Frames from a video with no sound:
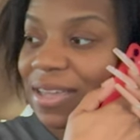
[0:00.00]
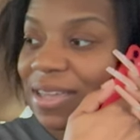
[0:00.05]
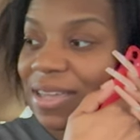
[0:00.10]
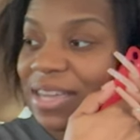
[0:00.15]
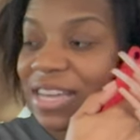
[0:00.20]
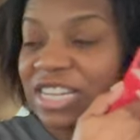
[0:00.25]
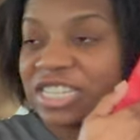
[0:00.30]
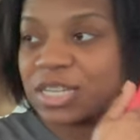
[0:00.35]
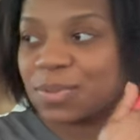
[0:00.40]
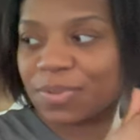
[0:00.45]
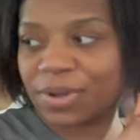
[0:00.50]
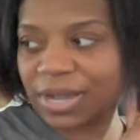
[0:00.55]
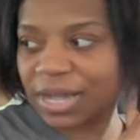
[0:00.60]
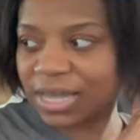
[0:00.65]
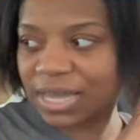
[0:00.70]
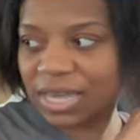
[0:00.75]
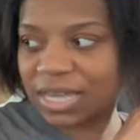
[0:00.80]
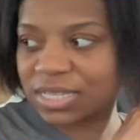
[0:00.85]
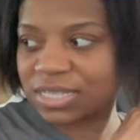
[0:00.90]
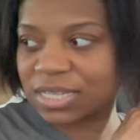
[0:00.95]
Could she bring her
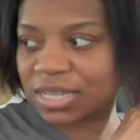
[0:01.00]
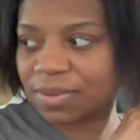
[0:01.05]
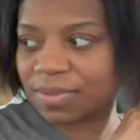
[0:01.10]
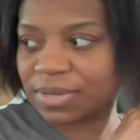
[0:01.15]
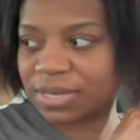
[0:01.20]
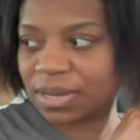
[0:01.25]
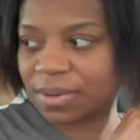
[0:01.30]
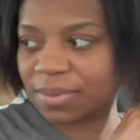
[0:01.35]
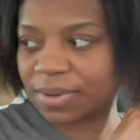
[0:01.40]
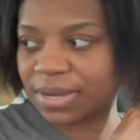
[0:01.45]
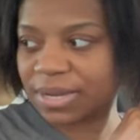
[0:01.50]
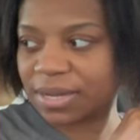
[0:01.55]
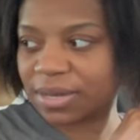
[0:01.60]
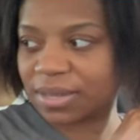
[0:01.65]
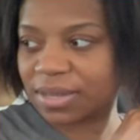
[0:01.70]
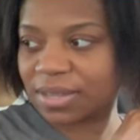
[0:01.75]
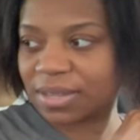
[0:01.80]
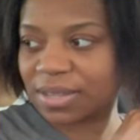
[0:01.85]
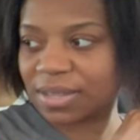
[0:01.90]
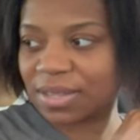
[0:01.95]
kids to your birthday party?
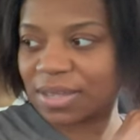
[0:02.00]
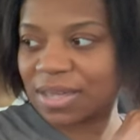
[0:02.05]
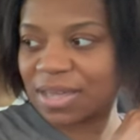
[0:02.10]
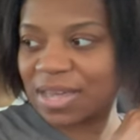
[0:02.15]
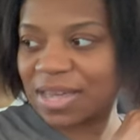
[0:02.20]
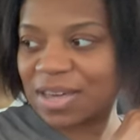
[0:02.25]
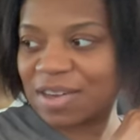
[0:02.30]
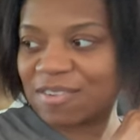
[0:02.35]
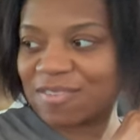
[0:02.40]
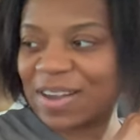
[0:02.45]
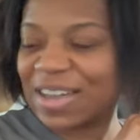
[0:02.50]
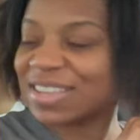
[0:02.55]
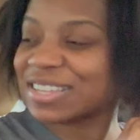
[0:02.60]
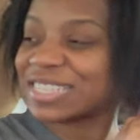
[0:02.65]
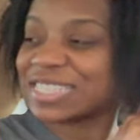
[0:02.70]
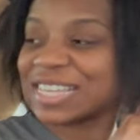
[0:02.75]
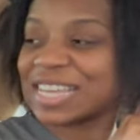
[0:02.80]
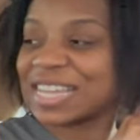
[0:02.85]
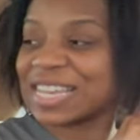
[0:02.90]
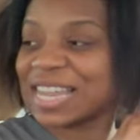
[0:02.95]
Why you
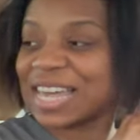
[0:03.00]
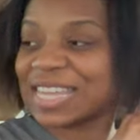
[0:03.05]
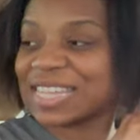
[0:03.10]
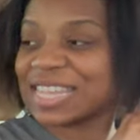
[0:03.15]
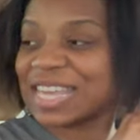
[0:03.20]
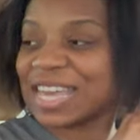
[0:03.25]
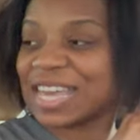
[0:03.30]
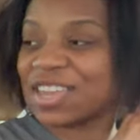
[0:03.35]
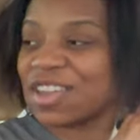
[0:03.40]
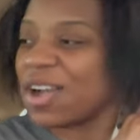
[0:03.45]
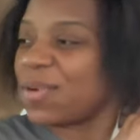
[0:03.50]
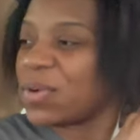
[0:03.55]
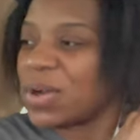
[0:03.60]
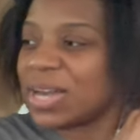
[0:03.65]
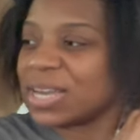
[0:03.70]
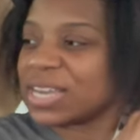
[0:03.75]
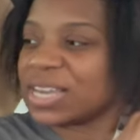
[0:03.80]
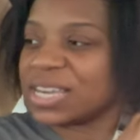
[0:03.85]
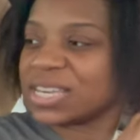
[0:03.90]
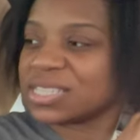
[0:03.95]
sitting like that? You don't
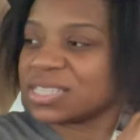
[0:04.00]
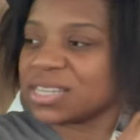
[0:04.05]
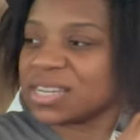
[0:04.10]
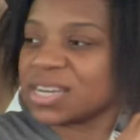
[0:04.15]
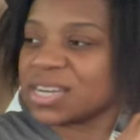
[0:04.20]
want her kids